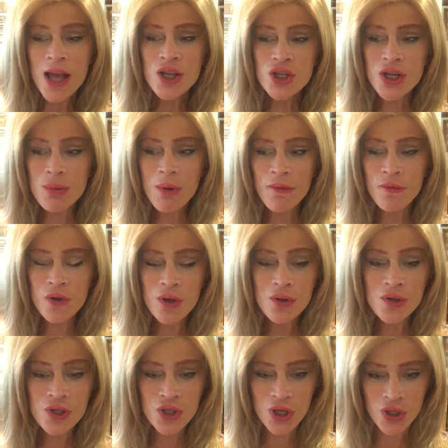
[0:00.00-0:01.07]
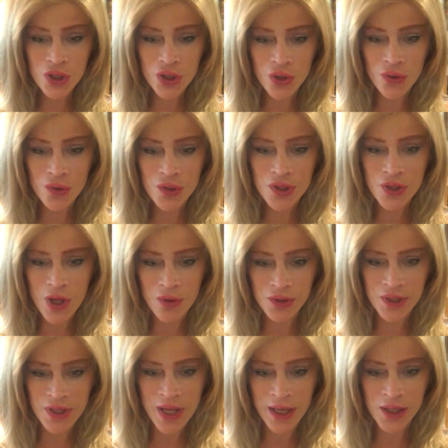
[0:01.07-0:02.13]
She refused to use
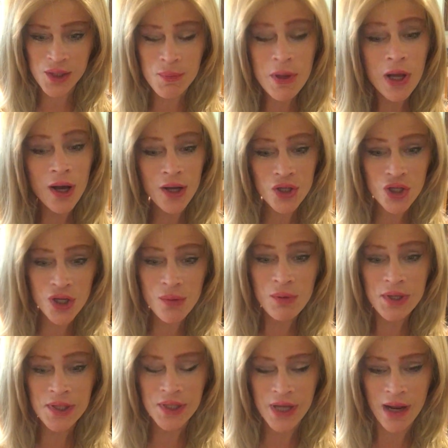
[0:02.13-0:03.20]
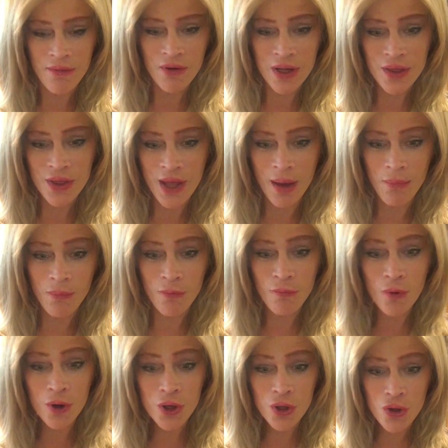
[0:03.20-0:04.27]
those things because she was saving them
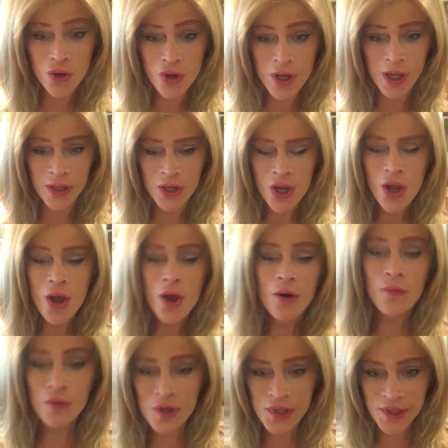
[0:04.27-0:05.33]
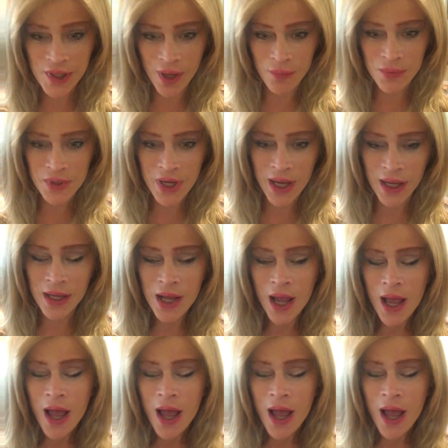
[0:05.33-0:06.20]
for good, for someday.